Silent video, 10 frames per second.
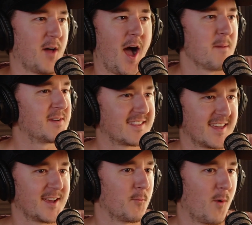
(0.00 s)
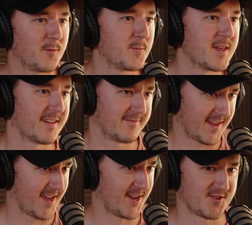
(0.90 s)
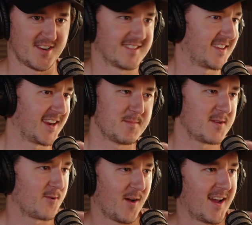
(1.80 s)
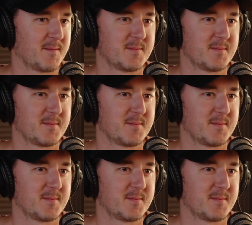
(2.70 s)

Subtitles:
I'm going to take a 1 week of vacation. It's going to be great. I'm